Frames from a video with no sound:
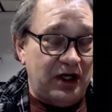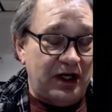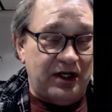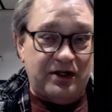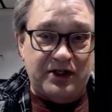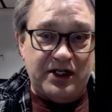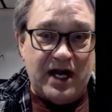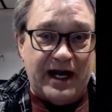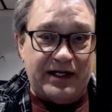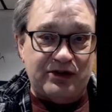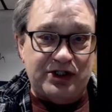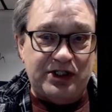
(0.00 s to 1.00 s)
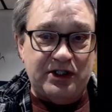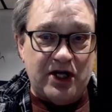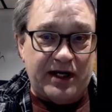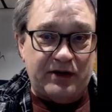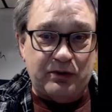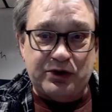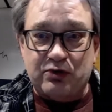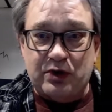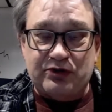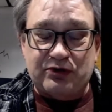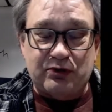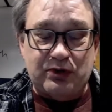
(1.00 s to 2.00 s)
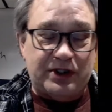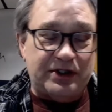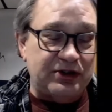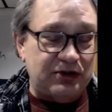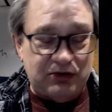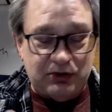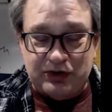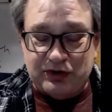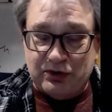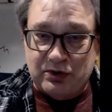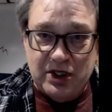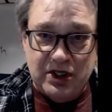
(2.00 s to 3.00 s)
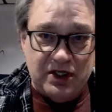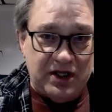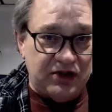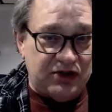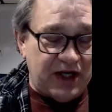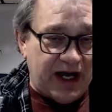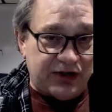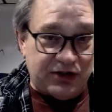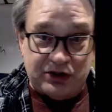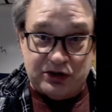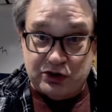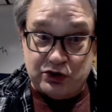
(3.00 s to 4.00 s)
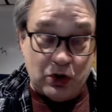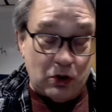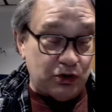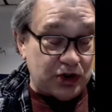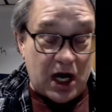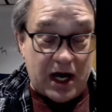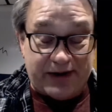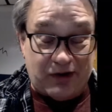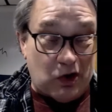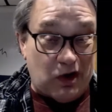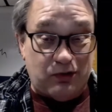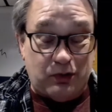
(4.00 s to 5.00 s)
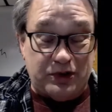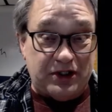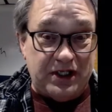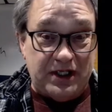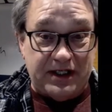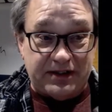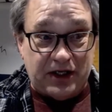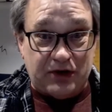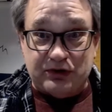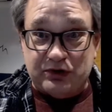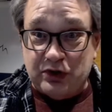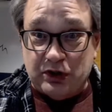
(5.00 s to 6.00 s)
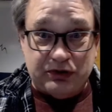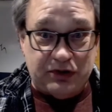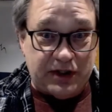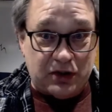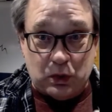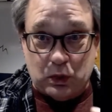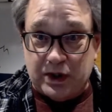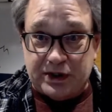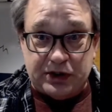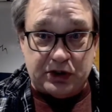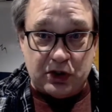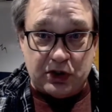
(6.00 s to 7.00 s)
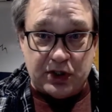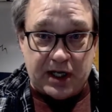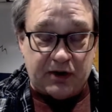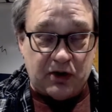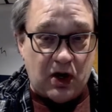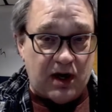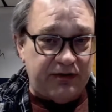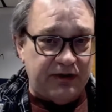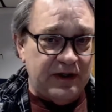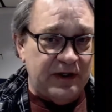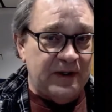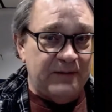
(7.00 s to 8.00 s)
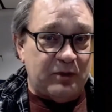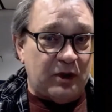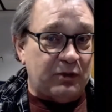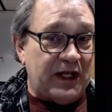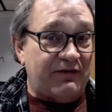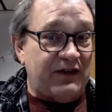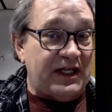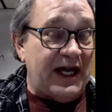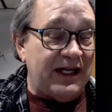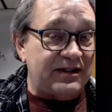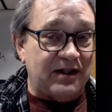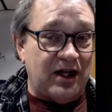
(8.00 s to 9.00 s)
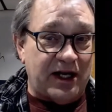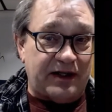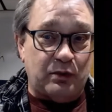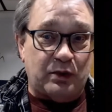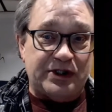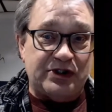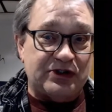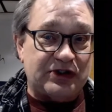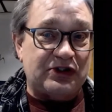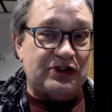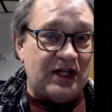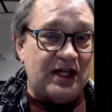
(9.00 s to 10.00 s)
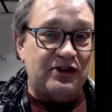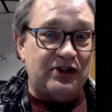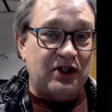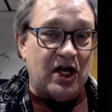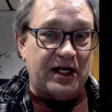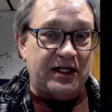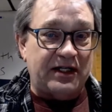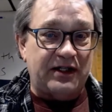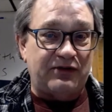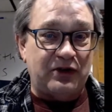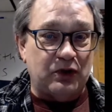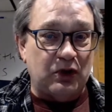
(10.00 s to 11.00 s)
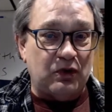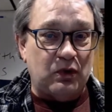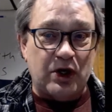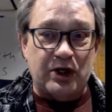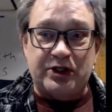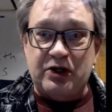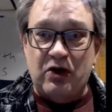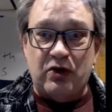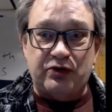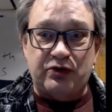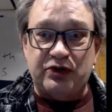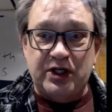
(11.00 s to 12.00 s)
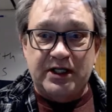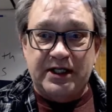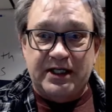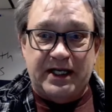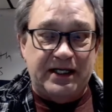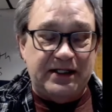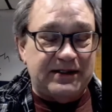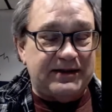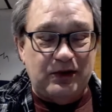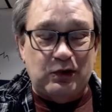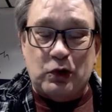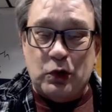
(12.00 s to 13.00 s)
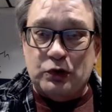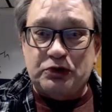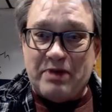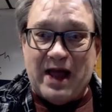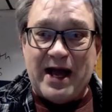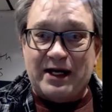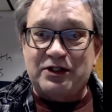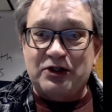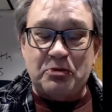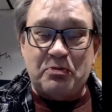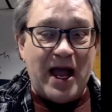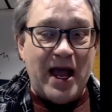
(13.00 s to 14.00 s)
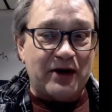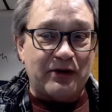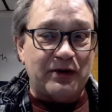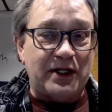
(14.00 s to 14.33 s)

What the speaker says: the IG line, which runs through the ignition switch. So this actually just goes on and off with the key. It tells the alternator when to turn on and off. Then we have the S line, which is the sense line. And if you look where it goes, it still goes back to the battery.